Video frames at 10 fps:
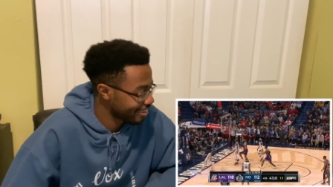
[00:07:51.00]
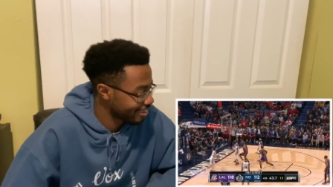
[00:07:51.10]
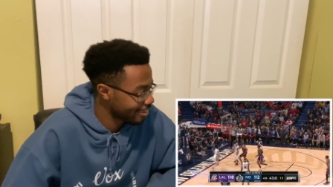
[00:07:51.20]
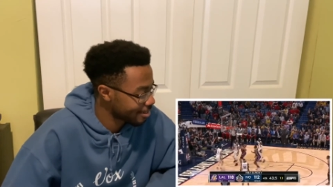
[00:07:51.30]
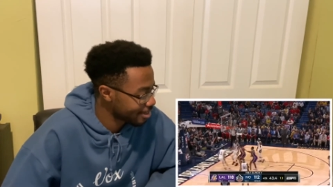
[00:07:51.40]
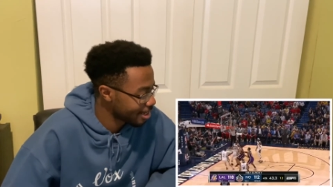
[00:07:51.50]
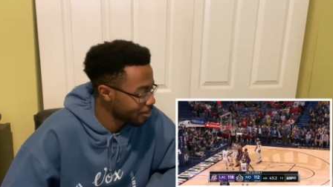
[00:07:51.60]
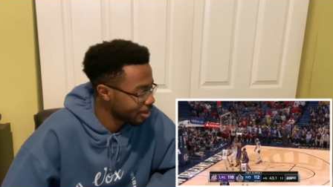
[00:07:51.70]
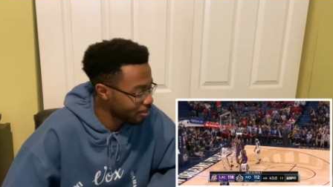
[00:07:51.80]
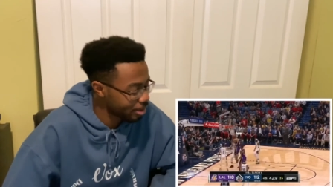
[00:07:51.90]
You know what I'm saying?
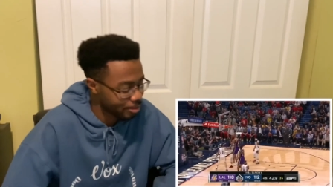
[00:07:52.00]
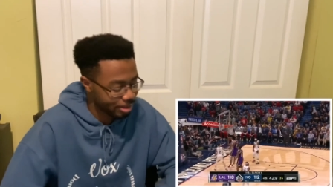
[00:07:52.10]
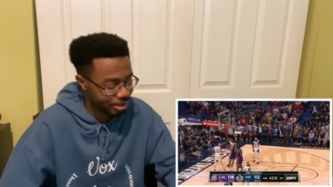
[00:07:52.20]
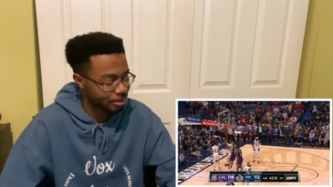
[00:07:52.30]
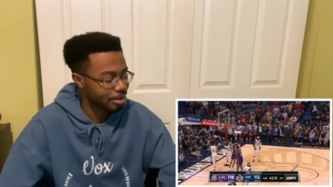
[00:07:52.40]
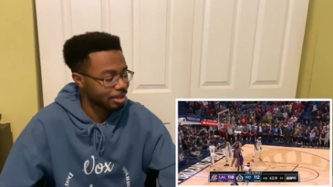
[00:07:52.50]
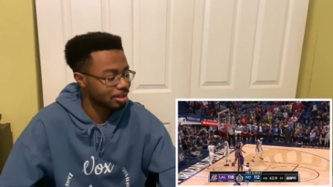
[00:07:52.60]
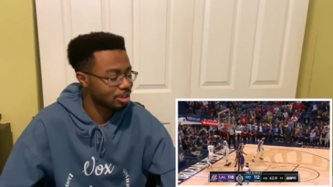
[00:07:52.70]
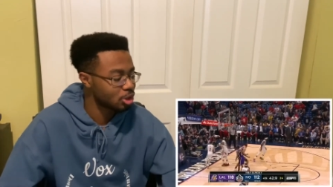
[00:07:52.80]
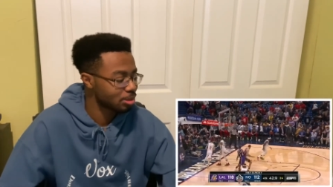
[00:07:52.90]
When you
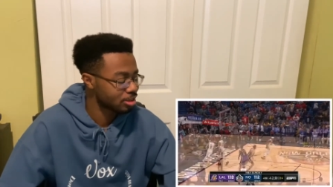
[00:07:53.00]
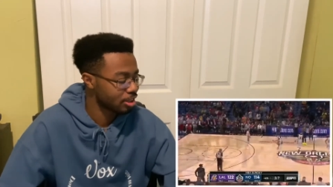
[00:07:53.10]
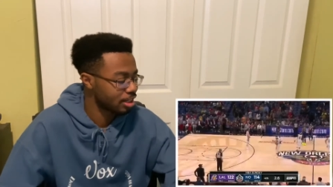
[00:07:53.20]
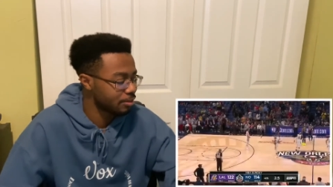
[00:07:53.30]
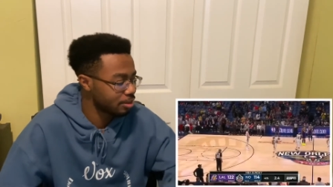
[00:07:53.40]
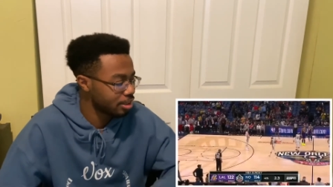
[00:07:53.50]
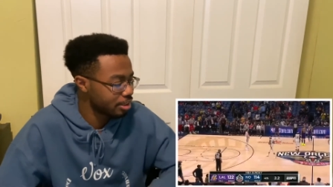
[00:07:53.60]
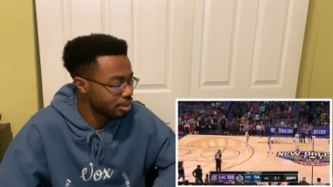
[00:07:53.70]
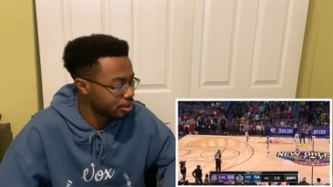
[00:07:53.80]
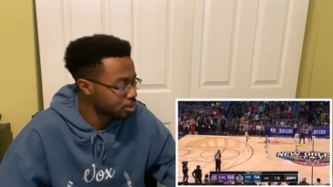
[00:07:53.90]
a superstar level, you
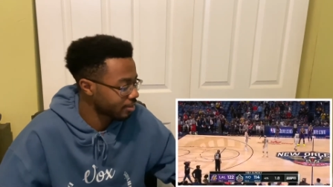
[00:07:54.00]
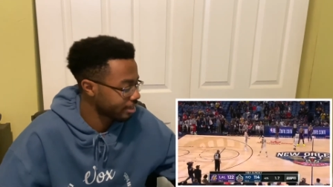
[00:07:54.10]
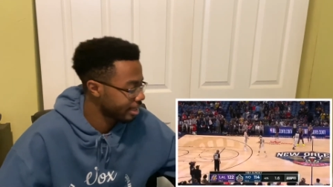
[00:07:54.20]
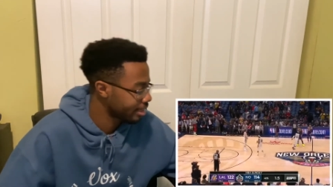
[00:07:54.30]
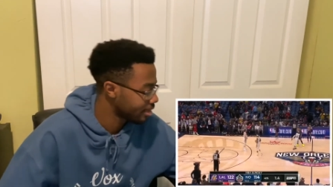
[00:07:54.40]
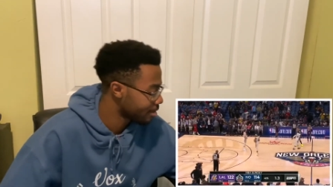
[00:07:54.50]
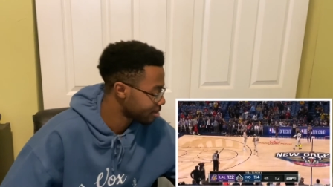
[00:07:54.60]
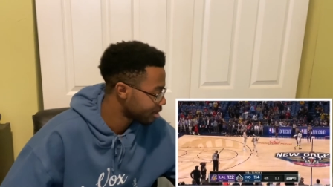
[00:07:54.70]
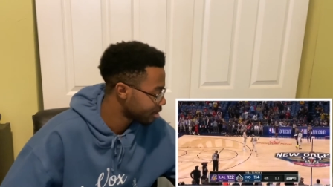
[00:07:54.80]
can do something like that. You know what I'm saying?